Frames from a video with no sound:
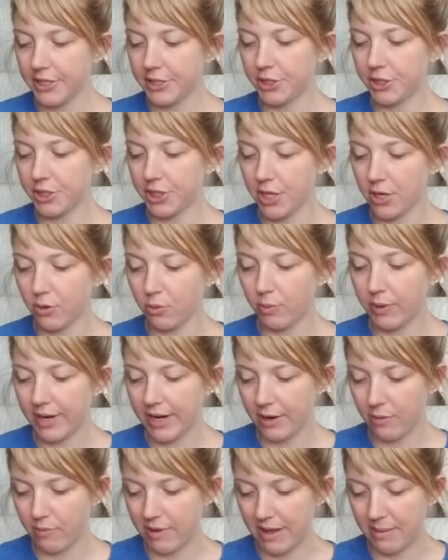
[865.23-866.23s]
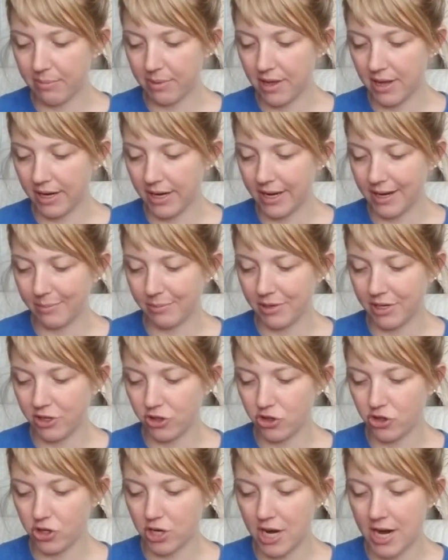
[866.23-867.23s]
So when I wet block it, I'm
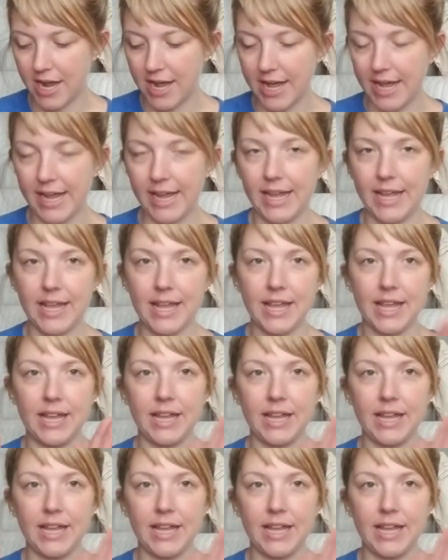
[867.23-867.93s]
gonna try